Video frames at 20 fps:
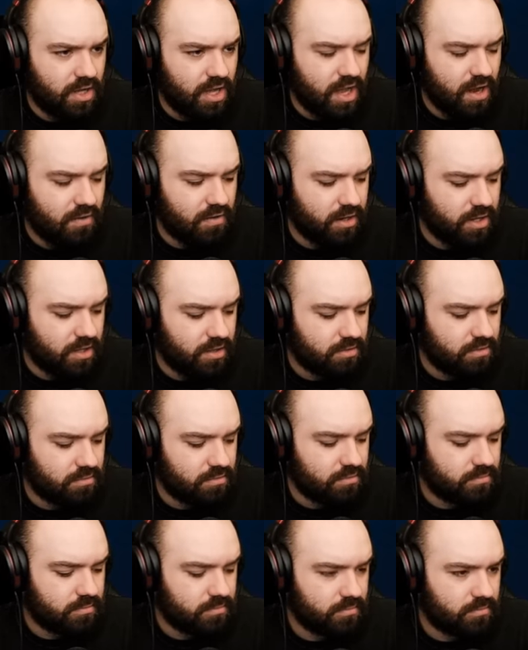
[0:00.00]
Harry.
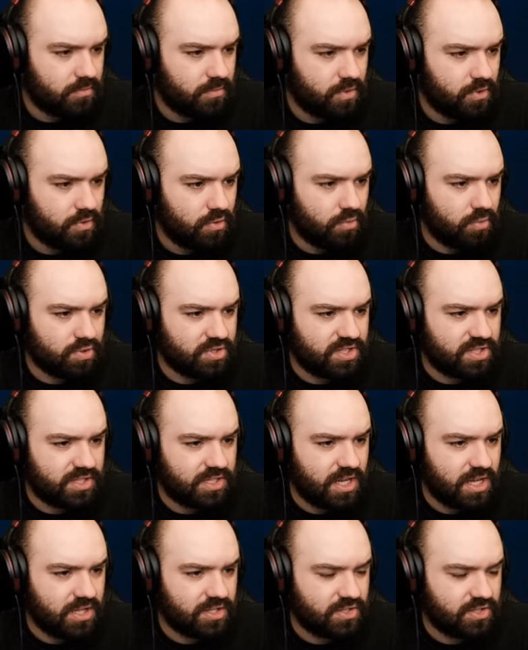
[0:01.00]
He wants to
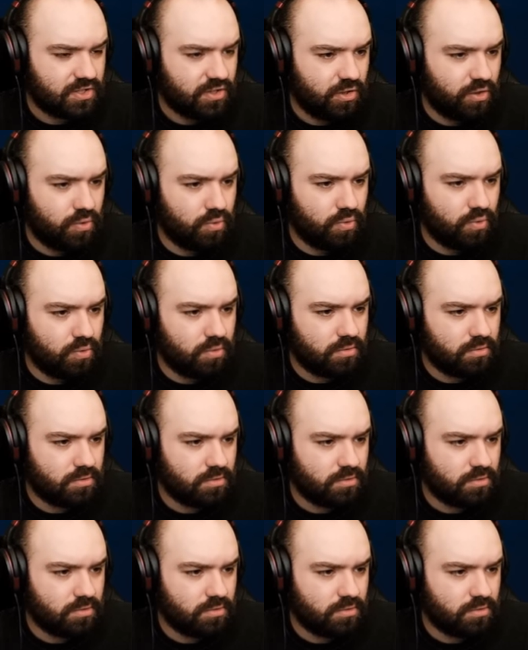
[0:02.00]
take us to Lou.